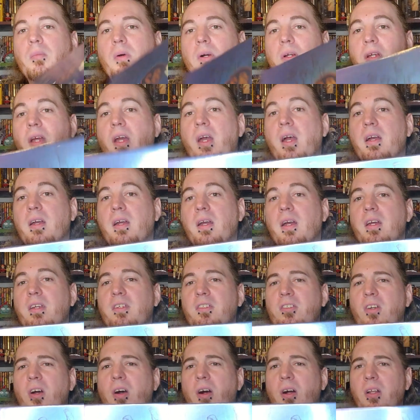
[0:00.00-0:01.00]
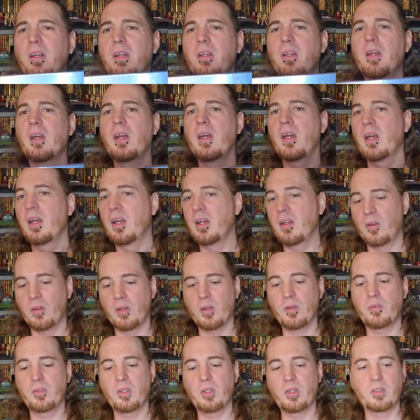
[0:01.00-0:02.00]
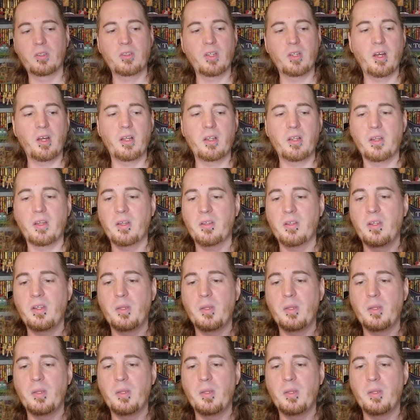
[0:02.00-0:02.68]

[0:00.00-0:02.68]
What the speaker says: But yeah, solid. You could tell